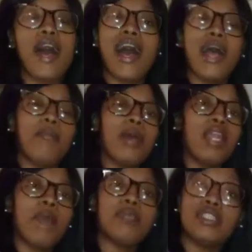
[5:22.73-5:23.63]
Hi, my
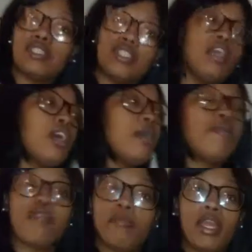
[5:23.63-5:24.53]
name is
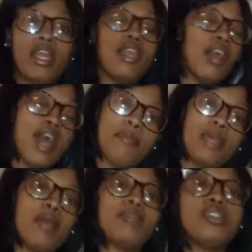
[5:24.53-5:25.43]

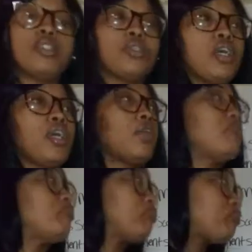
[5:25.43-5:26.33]
Latoya.